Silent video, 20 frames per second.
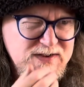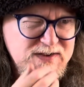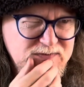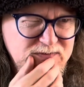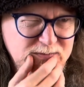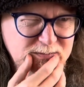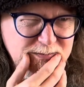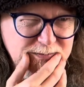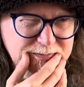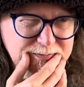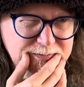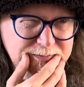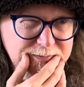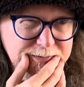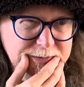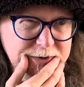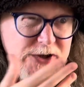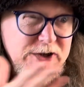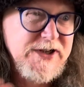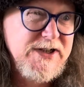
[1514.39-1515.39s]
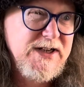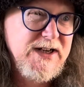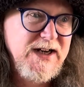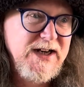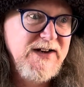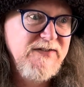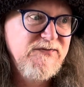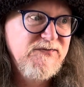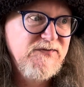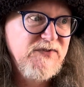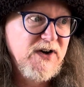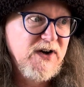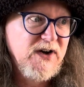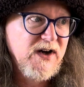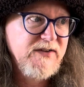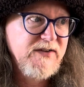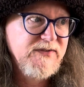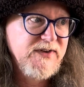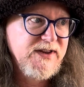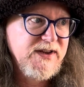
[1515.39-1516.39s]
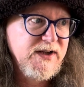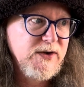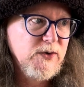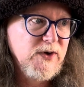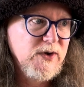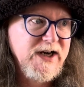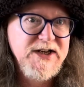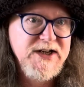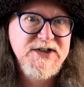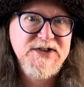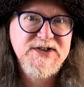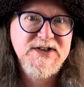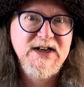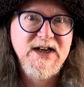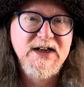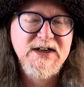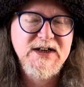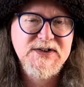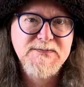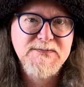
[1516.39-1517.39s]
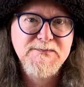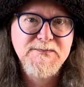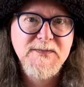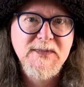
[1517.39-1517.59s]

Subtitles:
from 1985, I think, or 86.